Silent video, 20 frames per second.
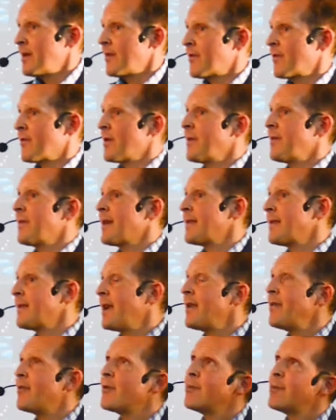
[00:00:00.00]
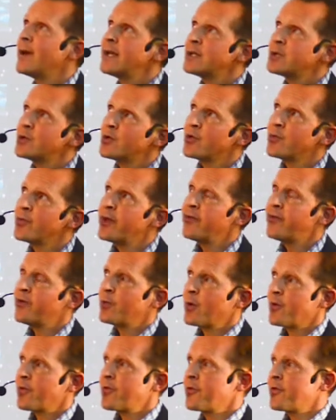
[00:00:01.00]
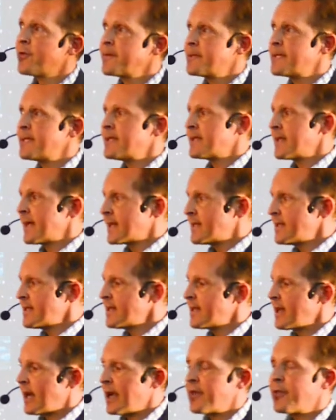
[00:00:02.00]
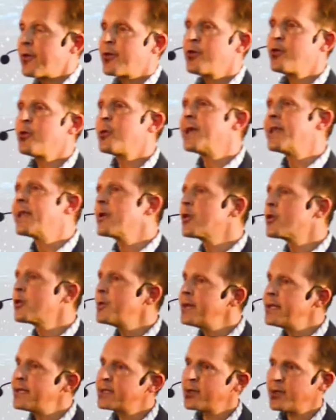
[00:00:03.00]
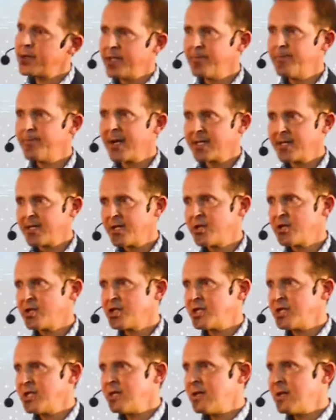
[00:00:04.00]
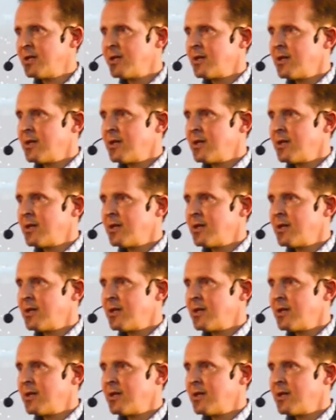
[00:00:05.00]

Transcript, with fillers: So in that case, the best would be, if you want to use this technique, either you increase the impact energy